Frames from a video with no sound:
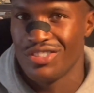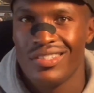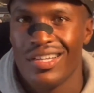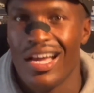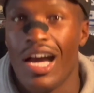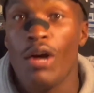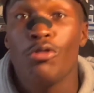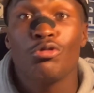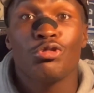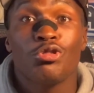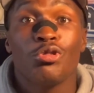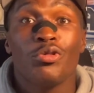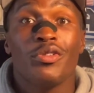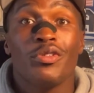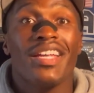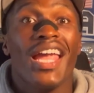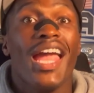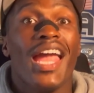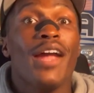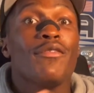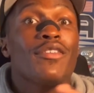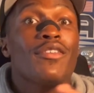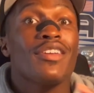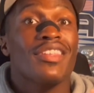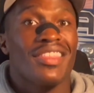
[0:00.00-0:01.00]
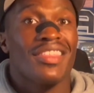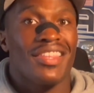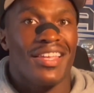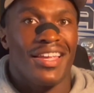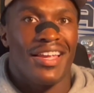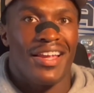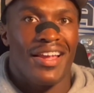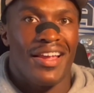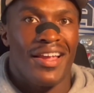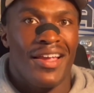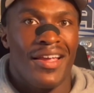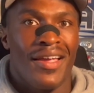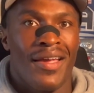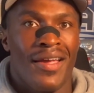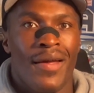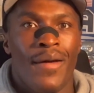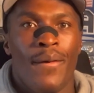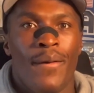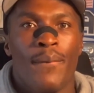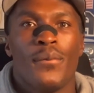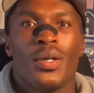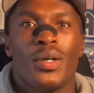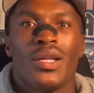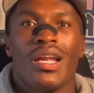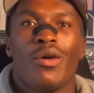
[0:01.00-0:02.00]
I was doing everything,
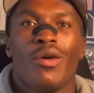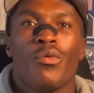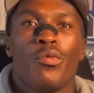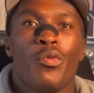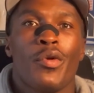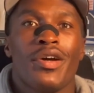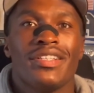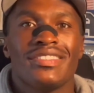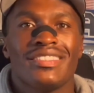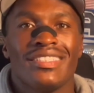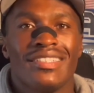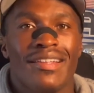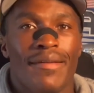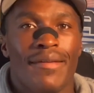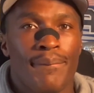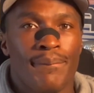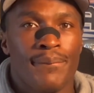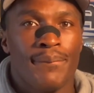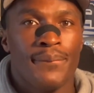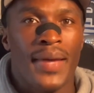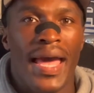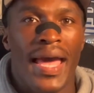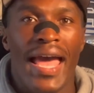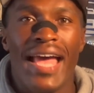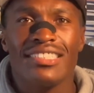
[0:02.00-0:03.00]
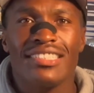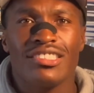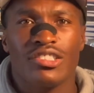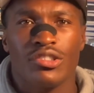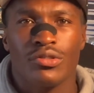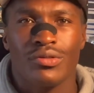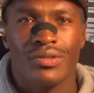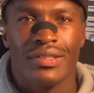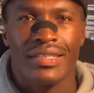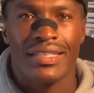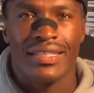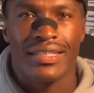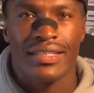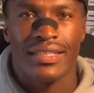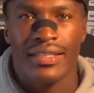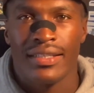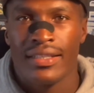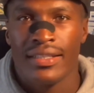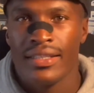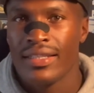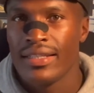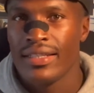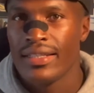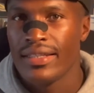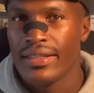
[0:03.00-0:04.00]
but I wasn't mastering
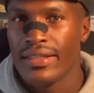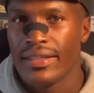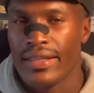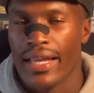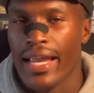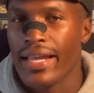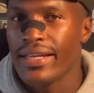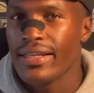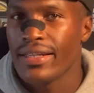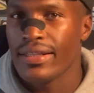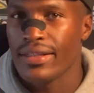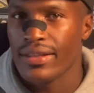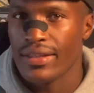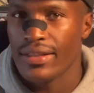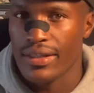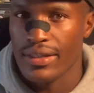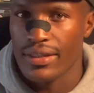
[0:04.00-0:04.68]
anything.